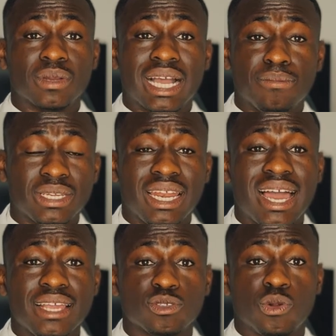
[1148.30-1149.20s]

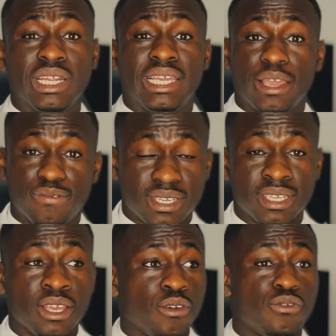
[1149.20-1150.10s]
capitalize on gifts
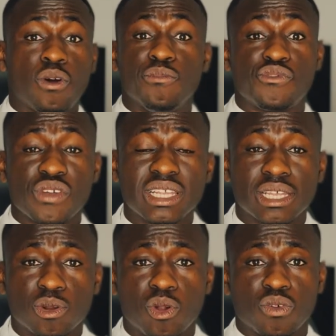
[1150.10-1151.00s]
from friends
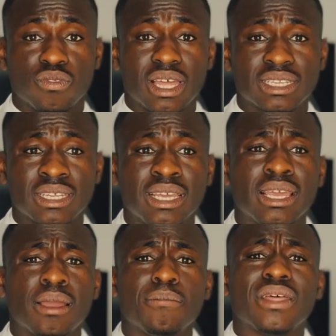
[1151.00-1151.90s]
and all of that.
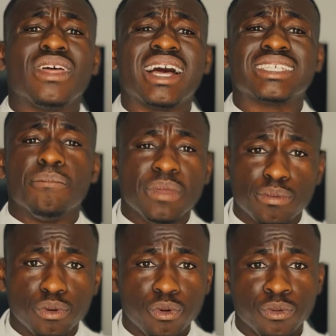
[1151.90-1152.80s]
But there are some
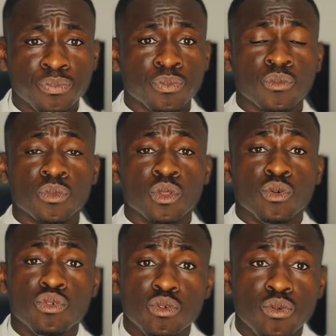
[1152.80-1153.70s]
people
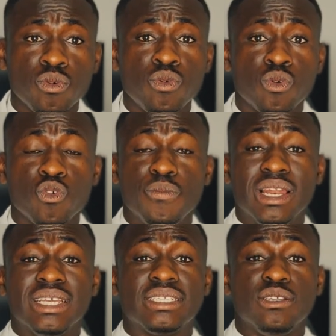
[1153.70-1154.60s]
who will be
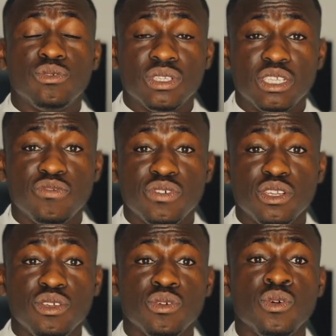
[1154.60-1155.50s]
listening to this
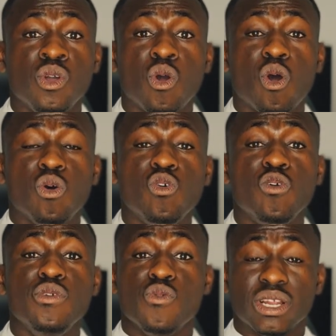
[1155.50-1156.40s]
video or who will
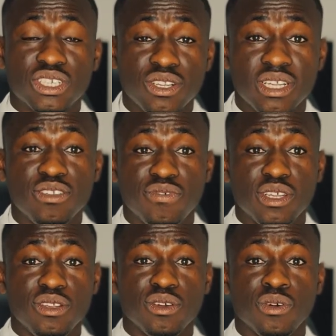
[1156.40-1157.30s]
be watching this
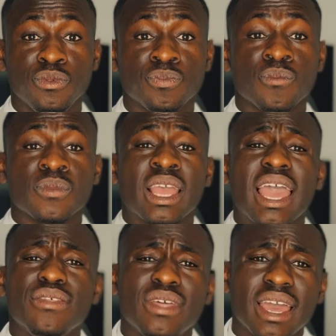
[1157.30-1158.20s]
video,
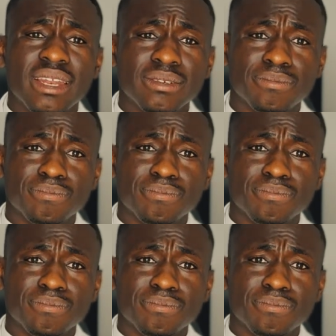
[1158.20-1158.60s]
and then